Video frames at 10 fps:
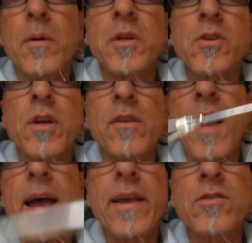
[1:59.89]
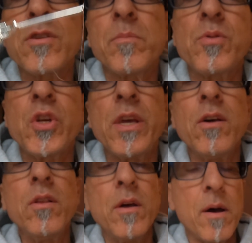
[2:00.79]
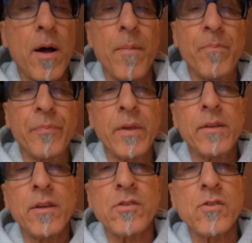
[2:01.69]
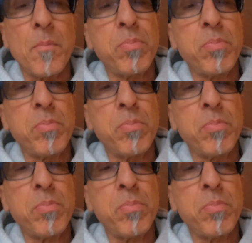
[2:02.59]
I'm just going to tie in some chenille. This is